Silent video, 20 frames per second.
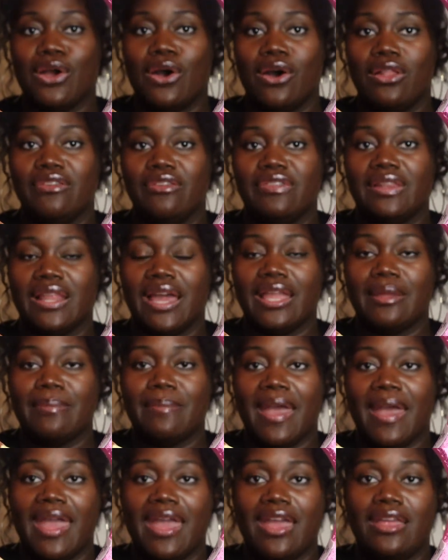all of like
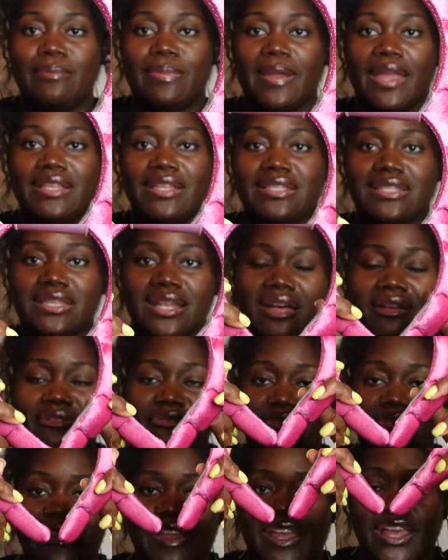my headband stuff